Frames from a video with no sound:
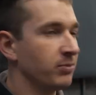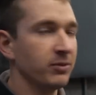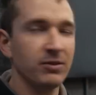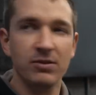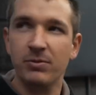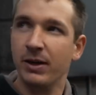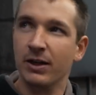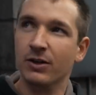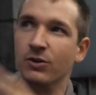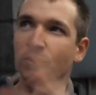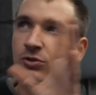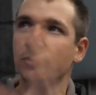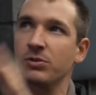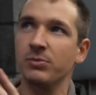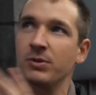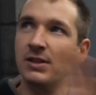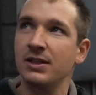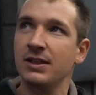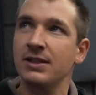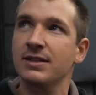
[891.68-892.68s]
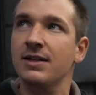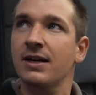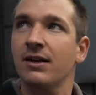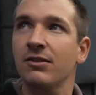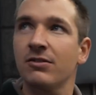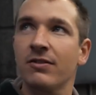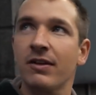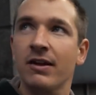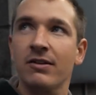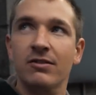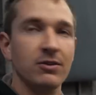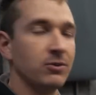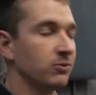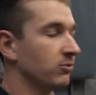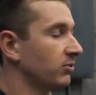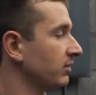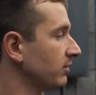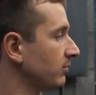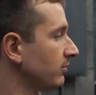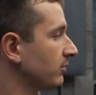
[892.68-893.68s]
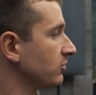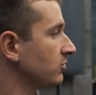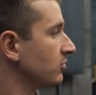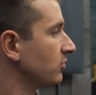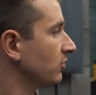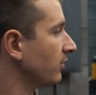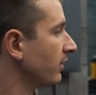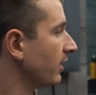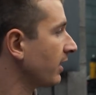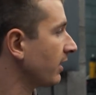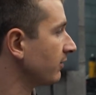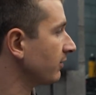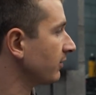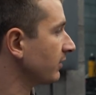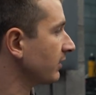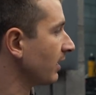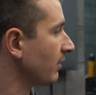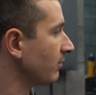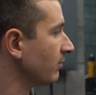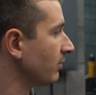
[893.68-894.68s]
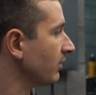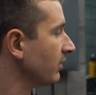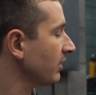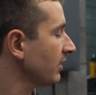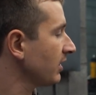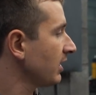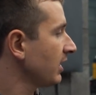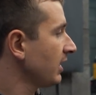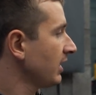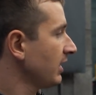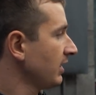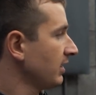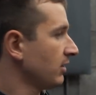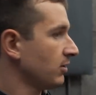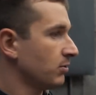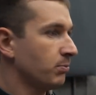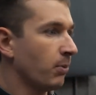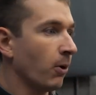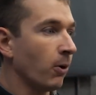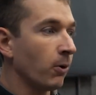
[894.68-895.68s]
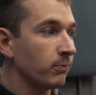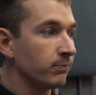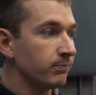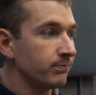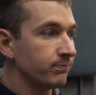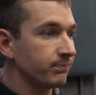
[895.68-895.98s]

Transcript: But there's a bit of customer details on that, so I don't really want to show that on the camera. But